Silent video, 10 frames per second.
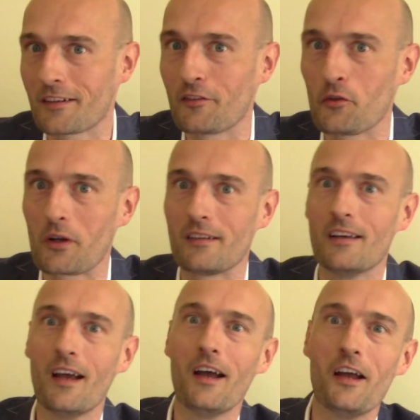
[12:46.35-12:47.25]
because you
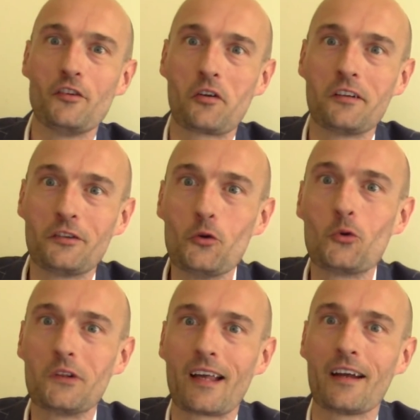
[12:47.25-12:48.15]
can
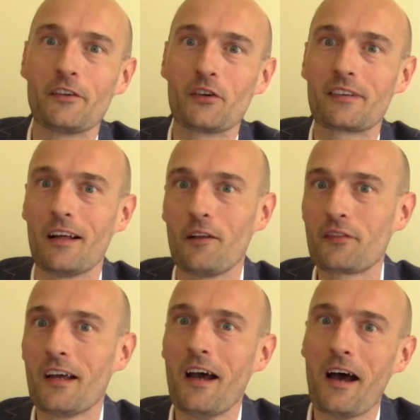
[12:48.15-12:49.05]
Google that yourselves.